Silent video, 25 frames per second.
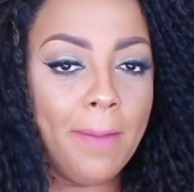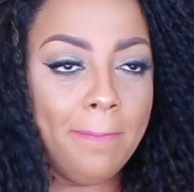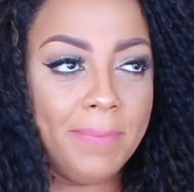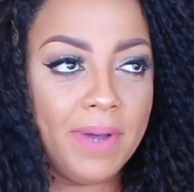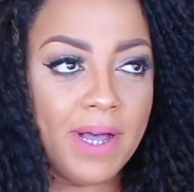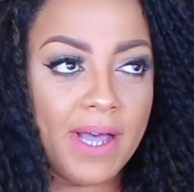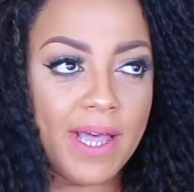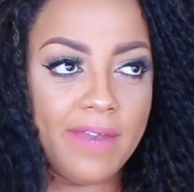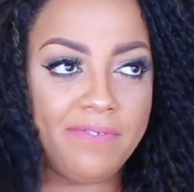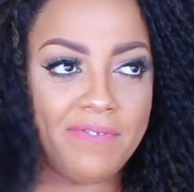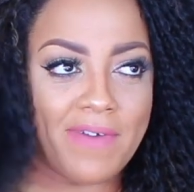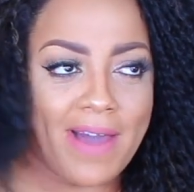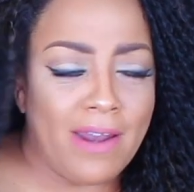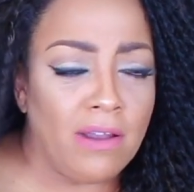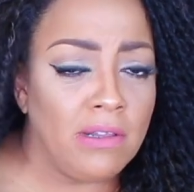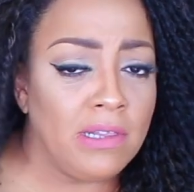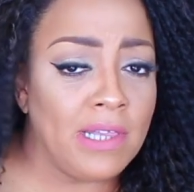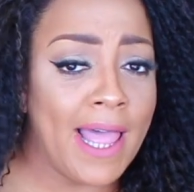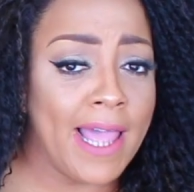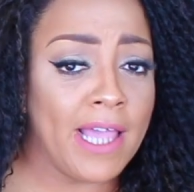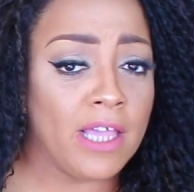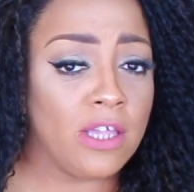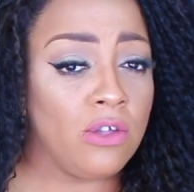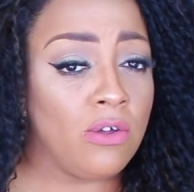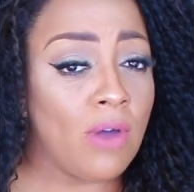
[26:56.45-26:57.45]
But if I don't
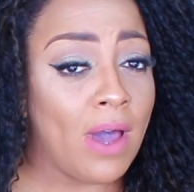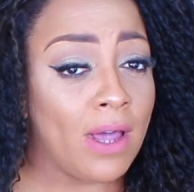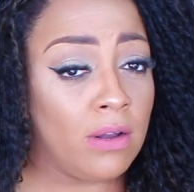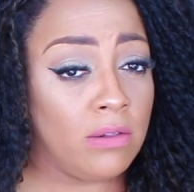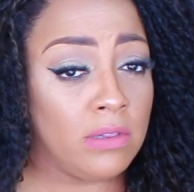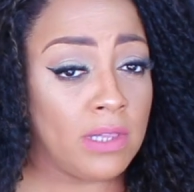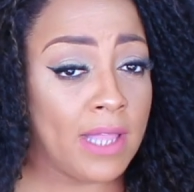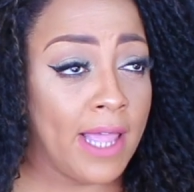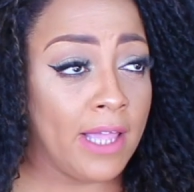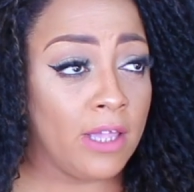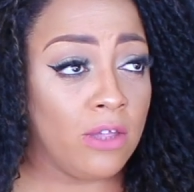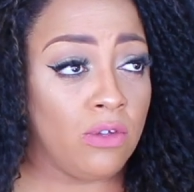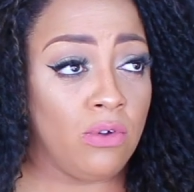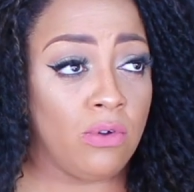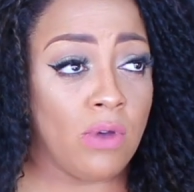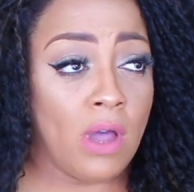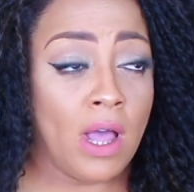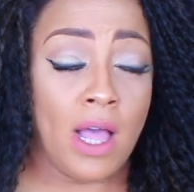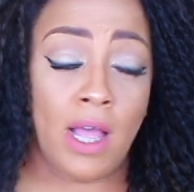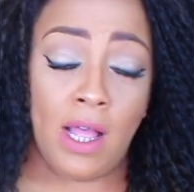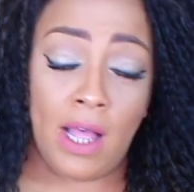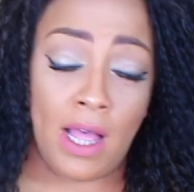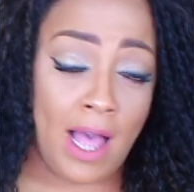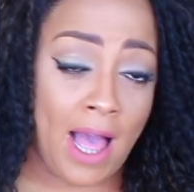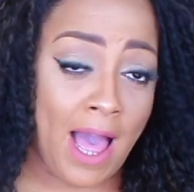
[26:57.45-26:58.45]
like you, I don't like you.
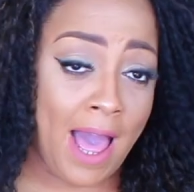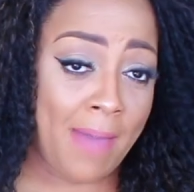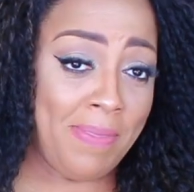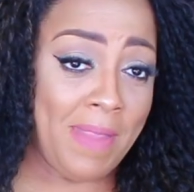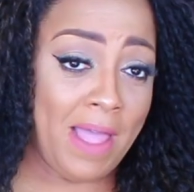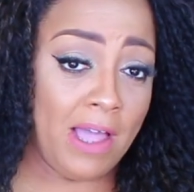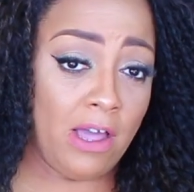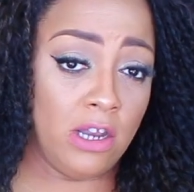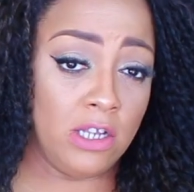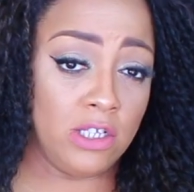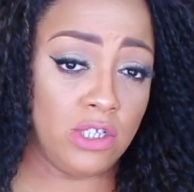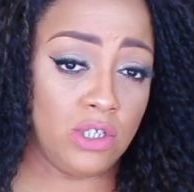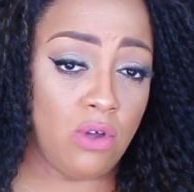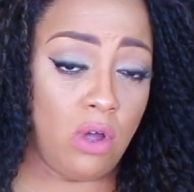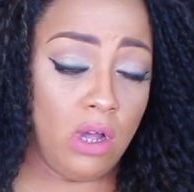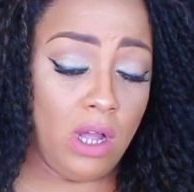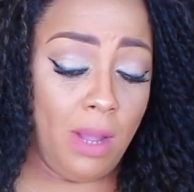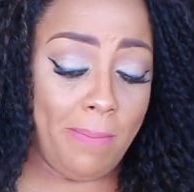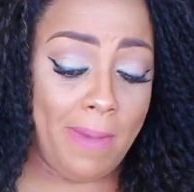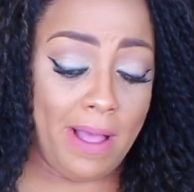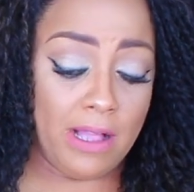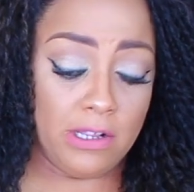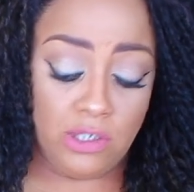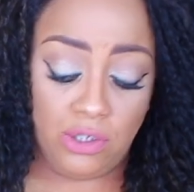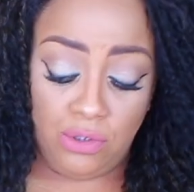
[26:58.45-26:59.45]
I'm not going to
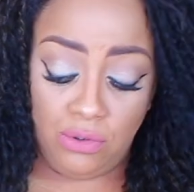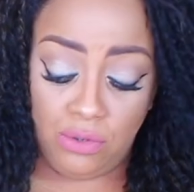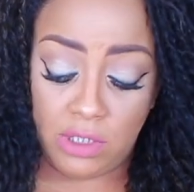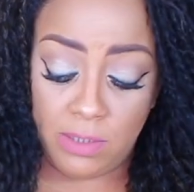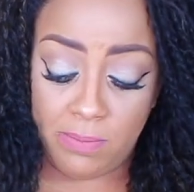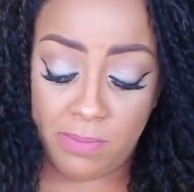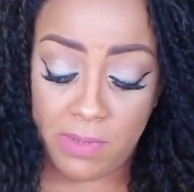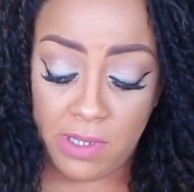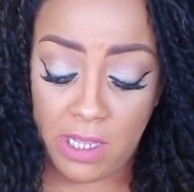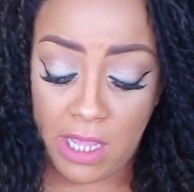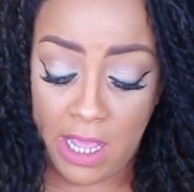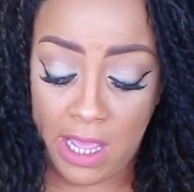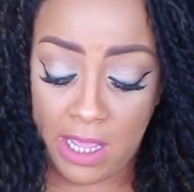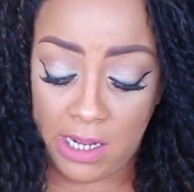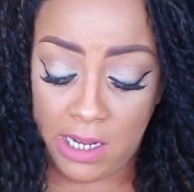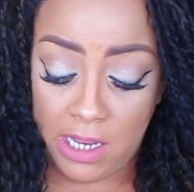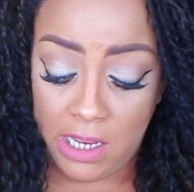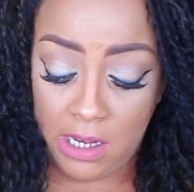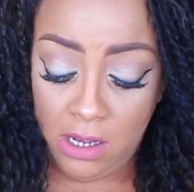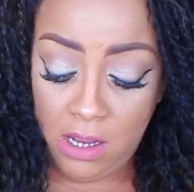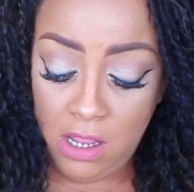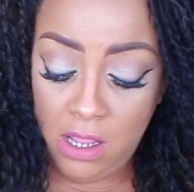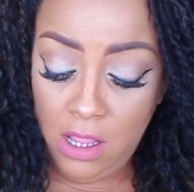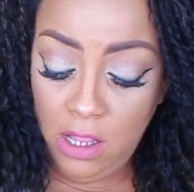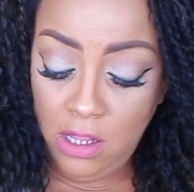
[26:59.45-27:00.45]
talk about you to be and
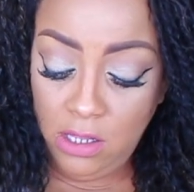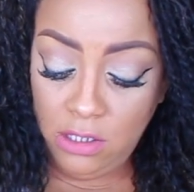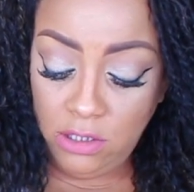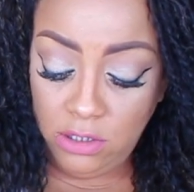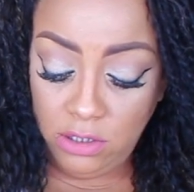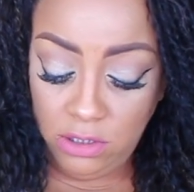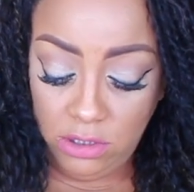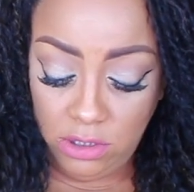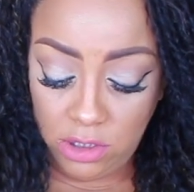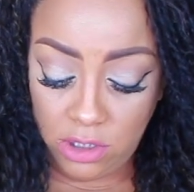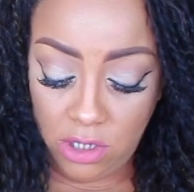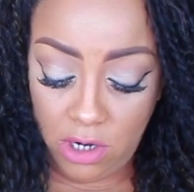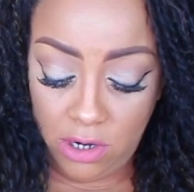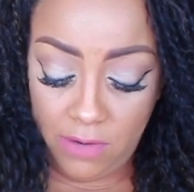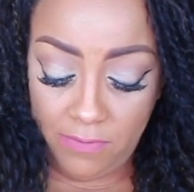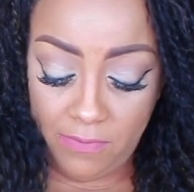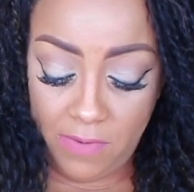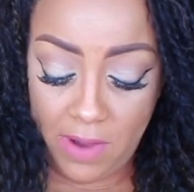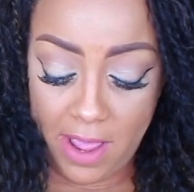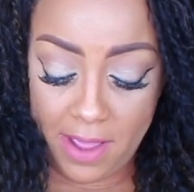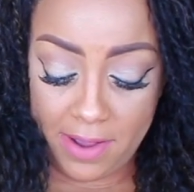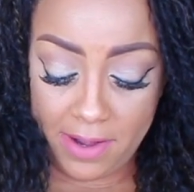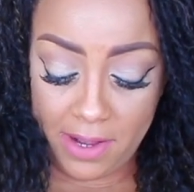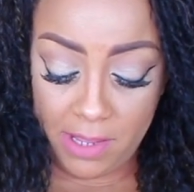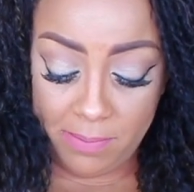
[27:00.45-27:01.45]
then turn
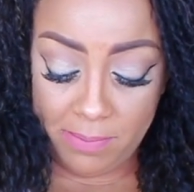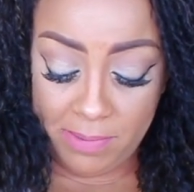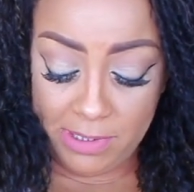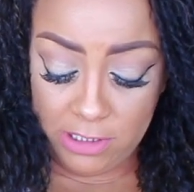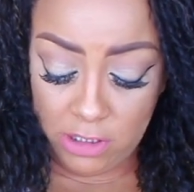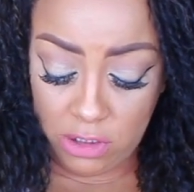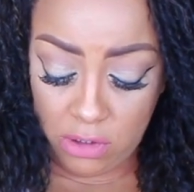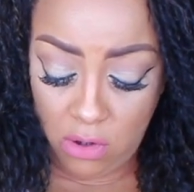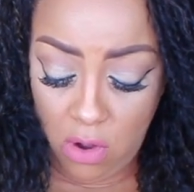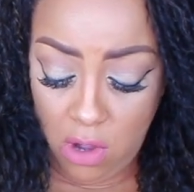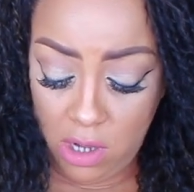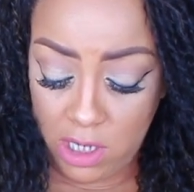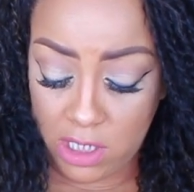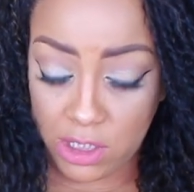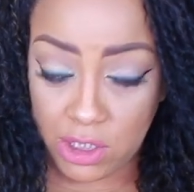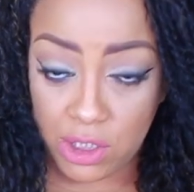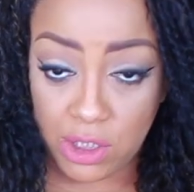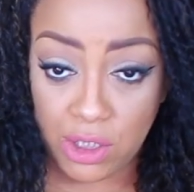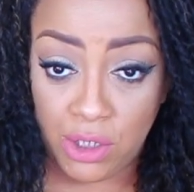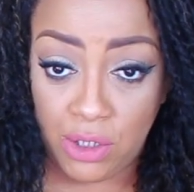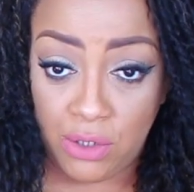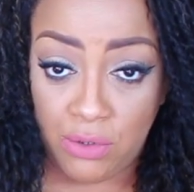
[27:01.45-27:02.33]
around and be talking to